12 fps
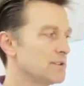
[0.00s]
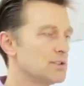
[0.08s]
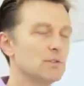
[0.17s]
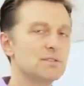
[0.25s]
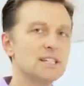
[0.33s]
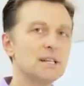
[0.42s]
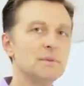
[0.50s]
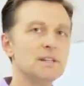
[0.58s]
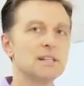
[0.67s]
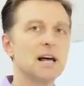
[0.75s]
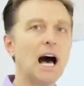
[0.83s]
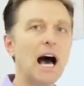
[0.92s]
So DIM
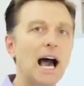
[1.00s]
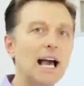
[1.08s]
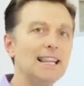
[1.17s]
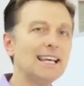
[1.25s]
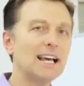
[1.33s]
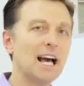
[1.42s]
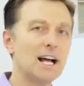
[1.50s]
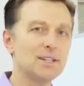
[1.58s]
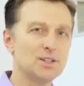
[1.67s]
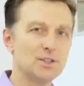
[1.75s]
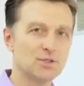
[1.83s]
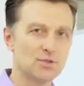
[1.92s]
is a highly
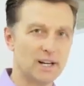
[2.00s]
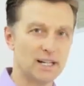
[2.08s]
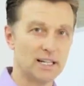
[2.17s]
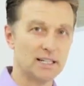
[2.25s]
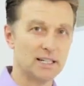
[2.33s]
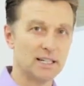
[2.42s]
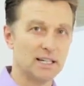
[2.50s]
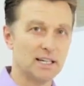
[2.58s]
concentrated